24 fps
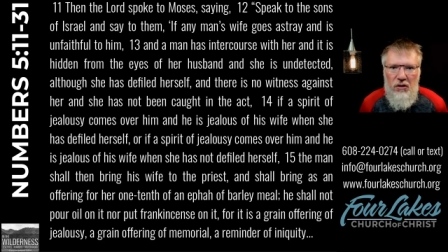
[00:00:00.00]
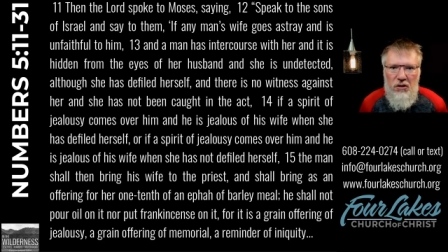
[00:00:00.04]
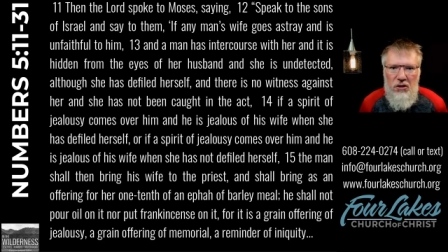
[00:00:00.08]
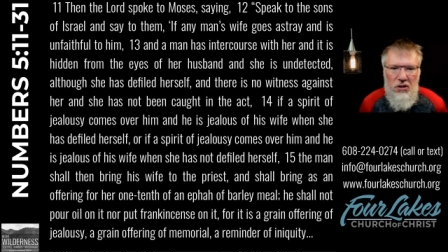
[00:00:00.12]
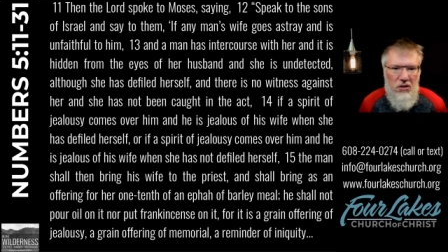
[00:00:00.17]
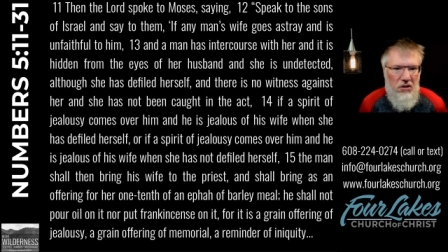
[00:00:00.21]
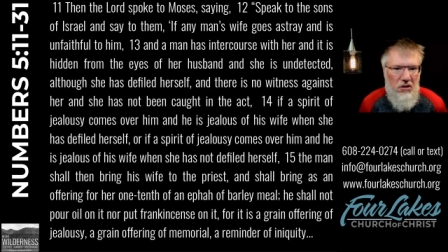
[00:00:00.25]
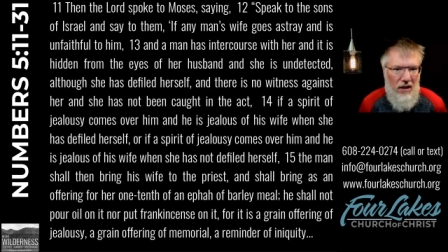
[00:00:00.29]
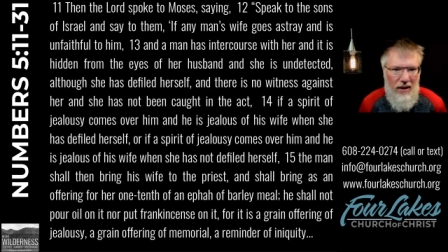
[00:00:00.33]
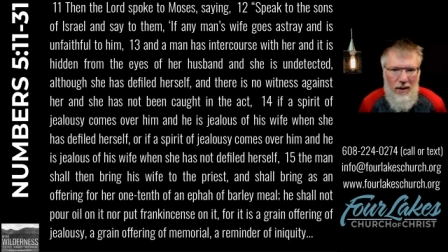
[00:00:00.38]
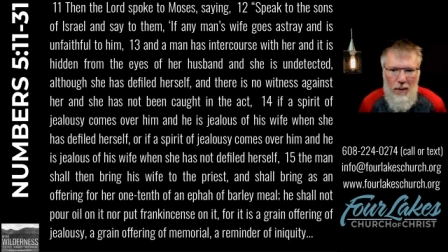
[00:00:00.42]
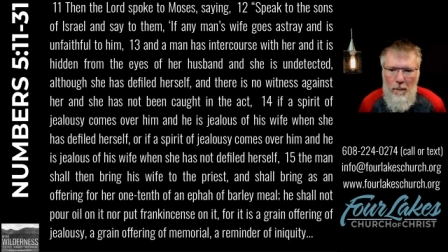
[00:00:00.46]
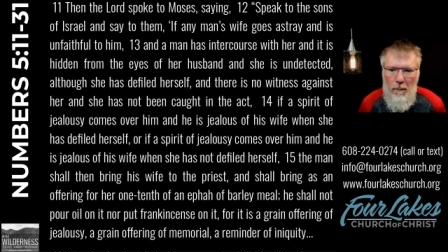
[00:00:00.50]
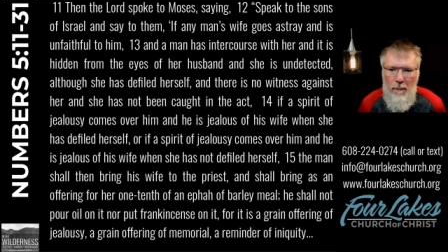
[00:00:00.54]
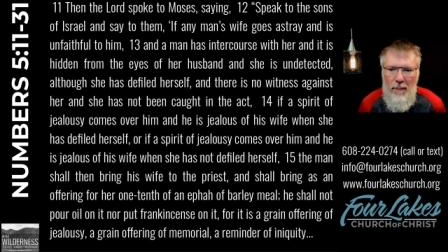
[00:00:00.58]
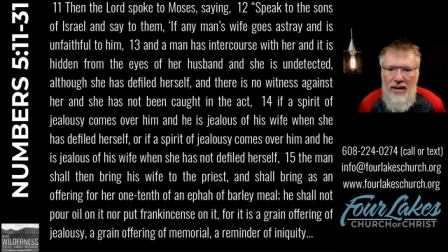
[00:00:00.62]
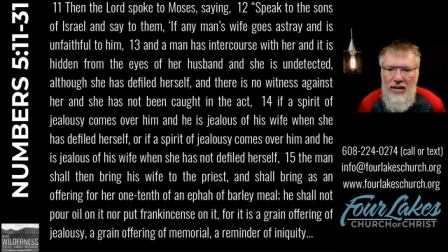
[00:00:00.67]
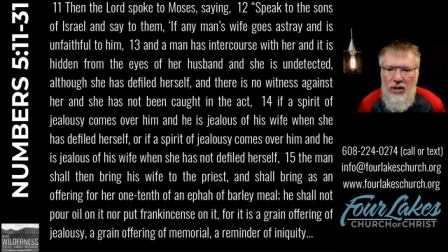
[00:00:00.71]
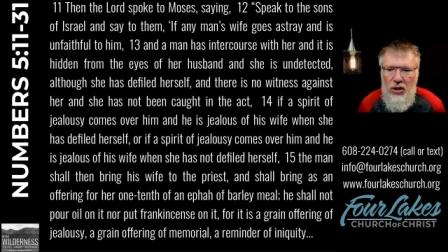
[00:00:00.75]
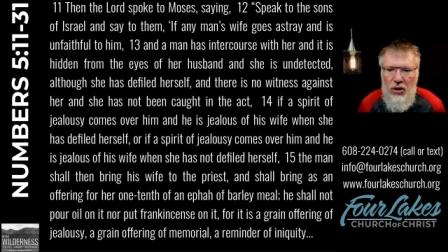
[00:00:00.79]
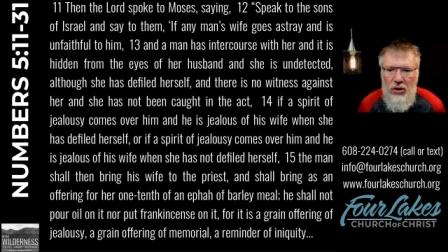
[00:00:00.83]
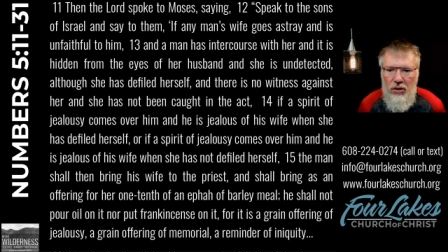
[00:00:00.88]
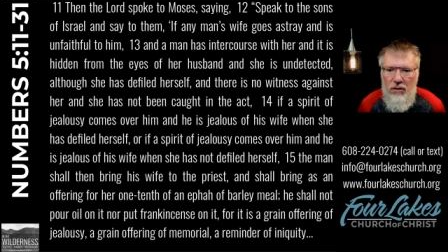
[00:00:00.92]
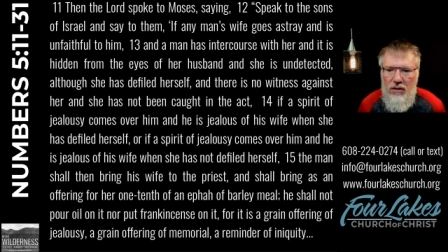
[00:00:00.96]
just kind of
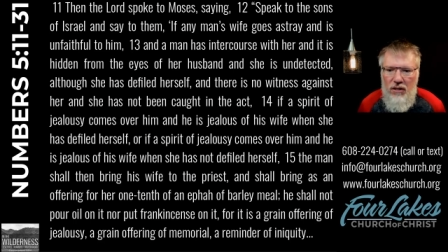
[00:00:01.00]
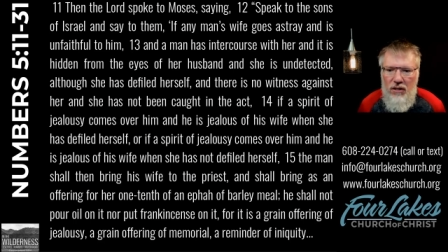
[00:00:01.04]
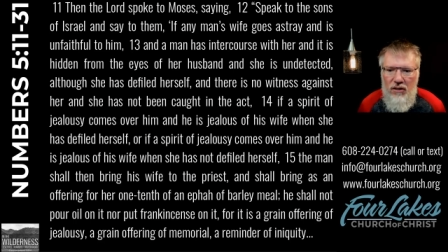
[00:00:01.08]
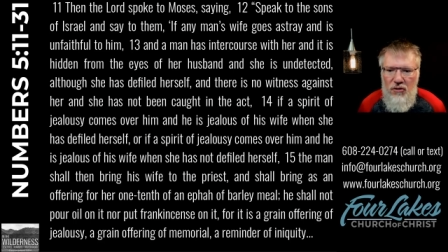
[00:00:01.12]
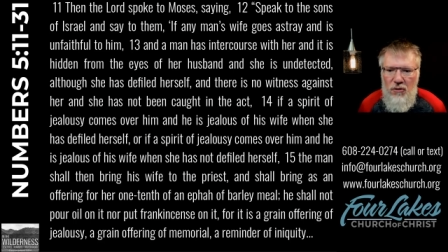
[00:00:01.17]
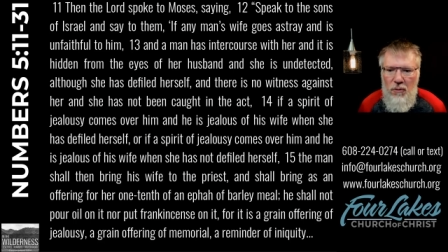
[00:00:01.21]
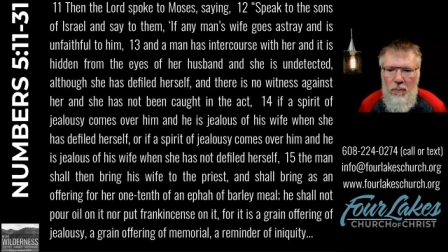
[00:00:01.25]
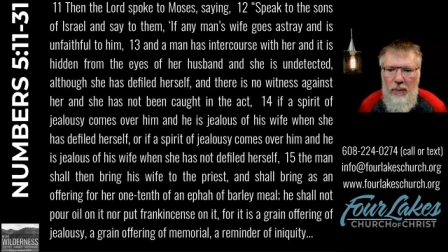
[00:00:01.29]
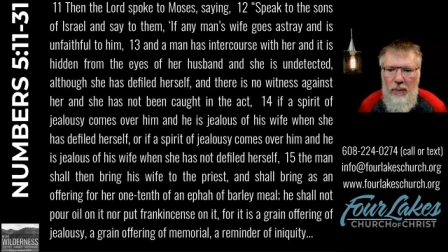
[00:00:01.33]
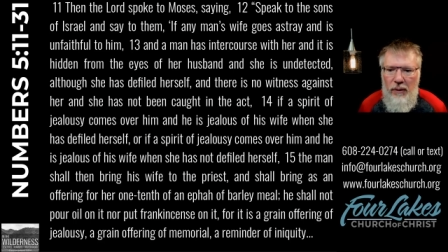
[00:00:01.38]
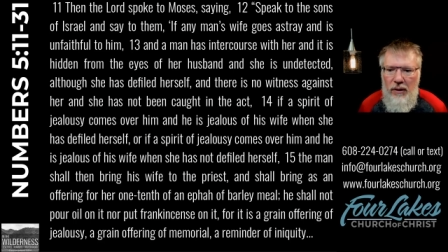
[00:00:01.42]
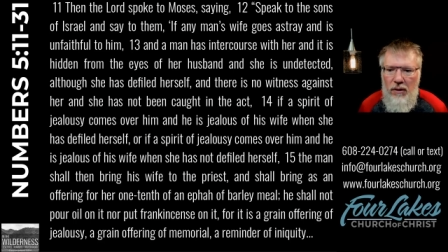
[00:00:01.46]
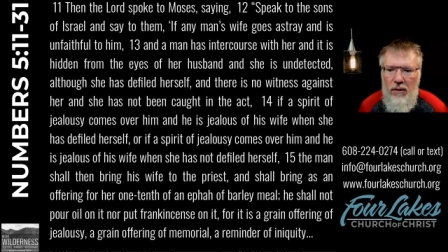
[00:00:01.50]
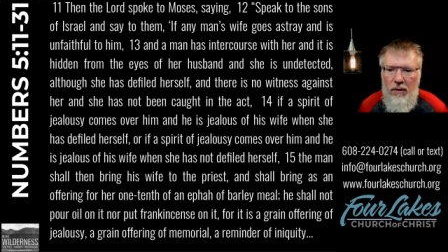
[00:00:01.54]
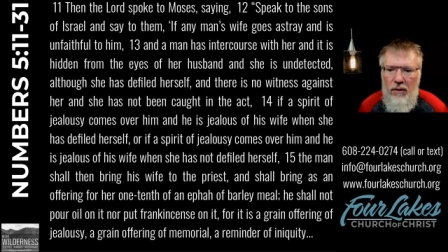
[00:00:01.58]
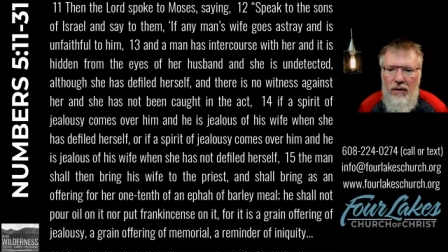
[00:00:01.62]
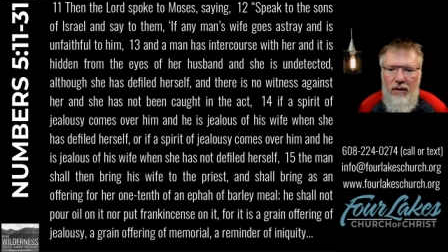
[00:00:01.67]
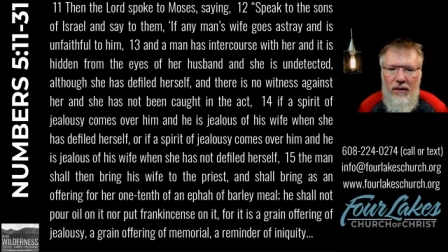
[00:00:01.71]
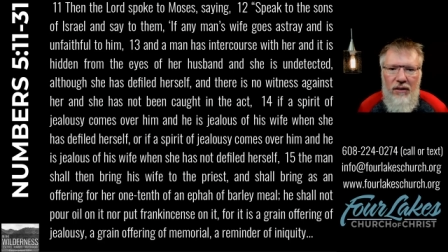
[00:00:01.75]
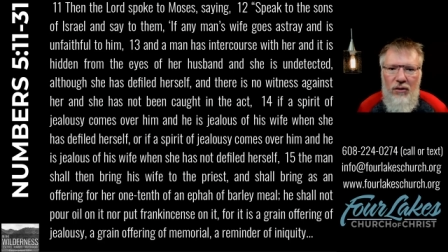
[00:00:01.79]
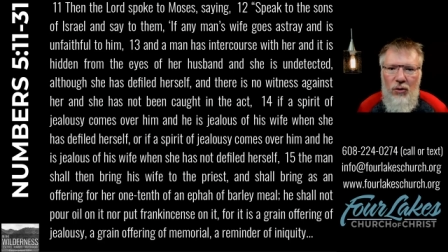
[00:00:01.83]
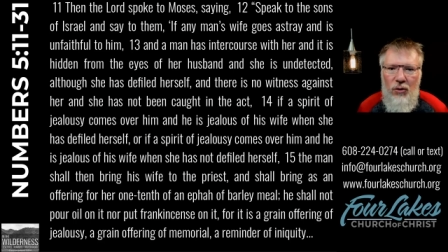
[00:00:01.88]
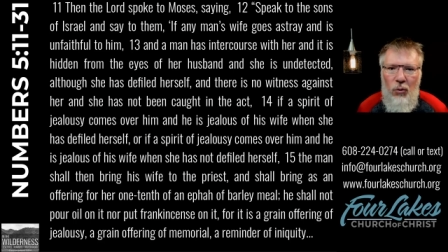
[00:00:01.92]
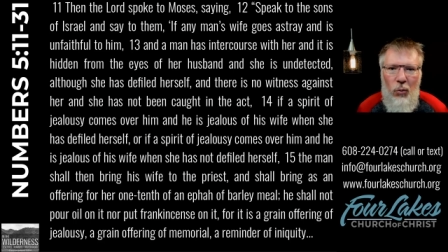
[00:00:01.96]
make her disappear
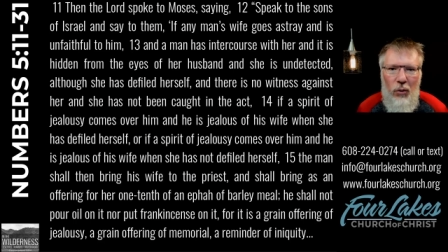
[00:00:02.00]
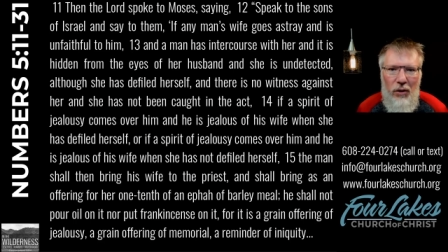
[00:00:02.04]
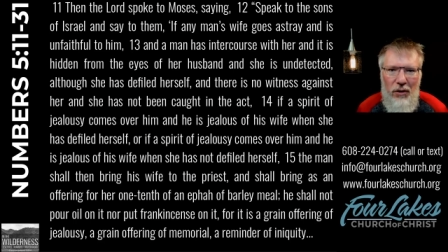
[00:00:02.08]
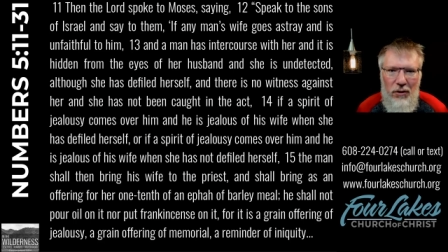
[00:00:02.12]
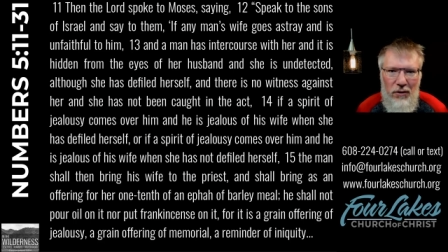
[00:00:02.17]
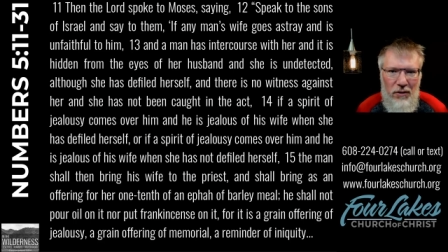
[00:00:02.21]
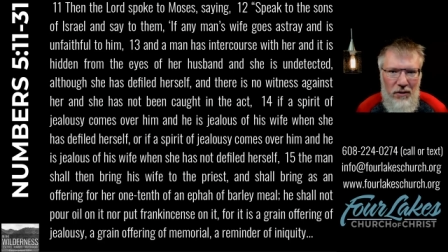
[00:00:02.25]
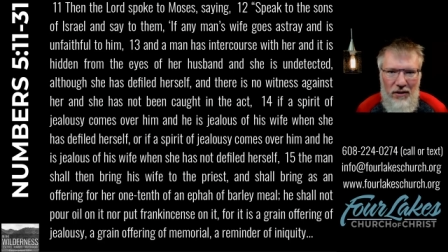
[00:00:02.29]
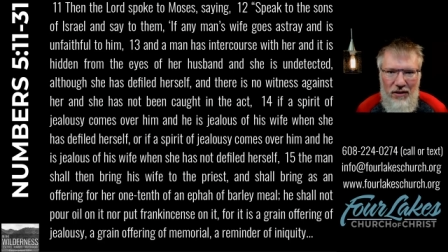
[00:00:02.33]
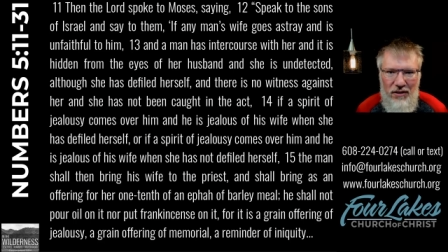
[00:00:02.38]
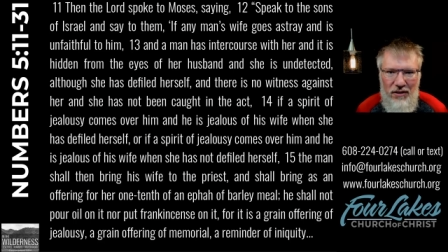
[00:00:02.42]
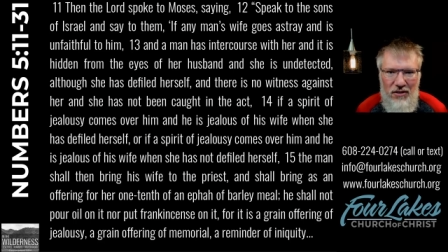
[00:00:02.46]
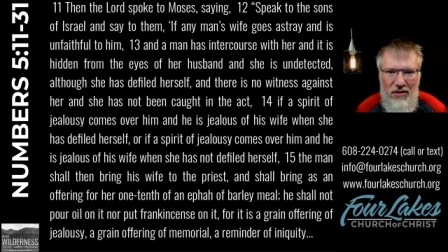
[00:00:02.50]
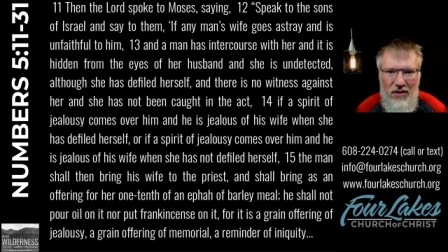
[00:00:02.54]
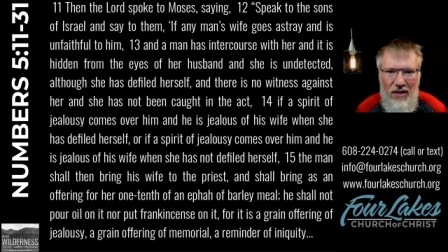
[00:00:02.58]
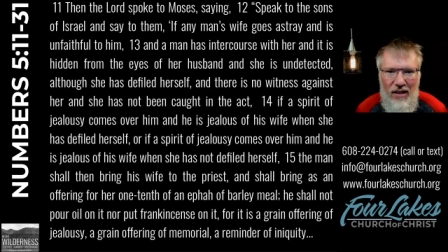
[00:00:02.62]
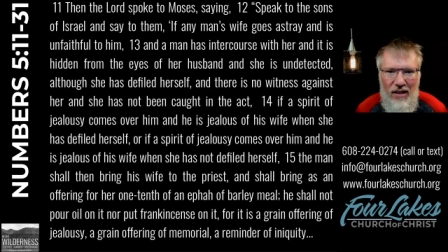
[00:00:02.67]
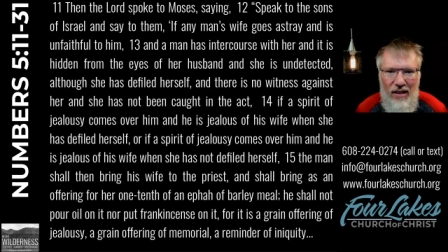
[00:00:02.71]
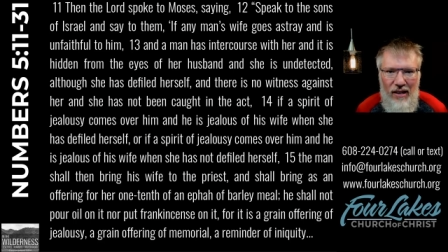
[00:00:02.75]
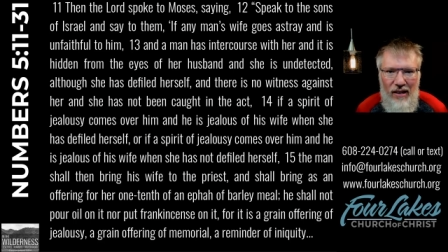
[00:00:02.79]
in the wilderness.